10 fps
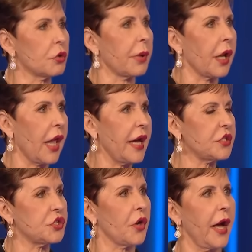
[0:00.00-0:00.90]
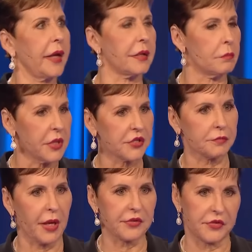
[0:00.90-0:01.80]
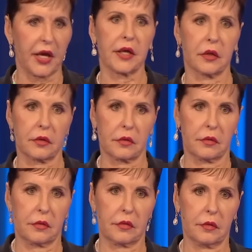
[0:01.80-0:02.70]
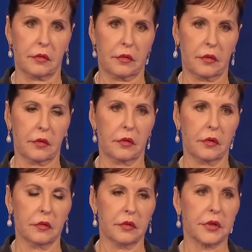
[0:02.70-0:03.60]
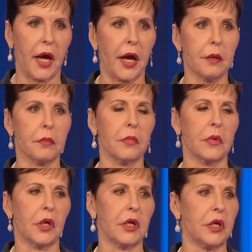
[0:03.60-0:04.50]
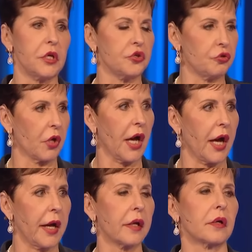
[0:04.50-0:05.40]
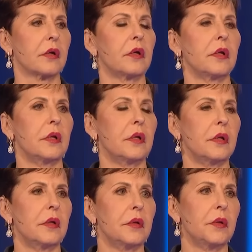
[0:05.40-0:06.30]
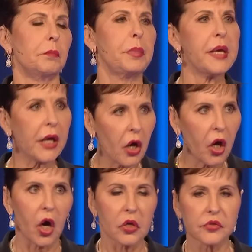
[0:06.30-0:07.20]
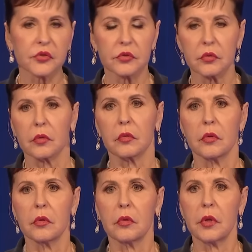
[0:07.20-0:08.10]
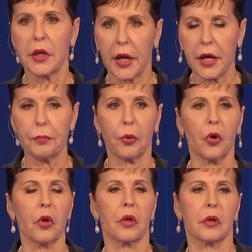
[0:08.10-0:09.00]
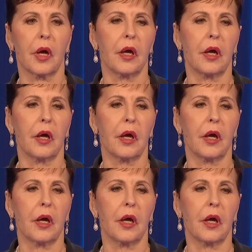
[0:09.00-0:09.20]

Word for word: a year, but last year I had to miss my second time in July because in April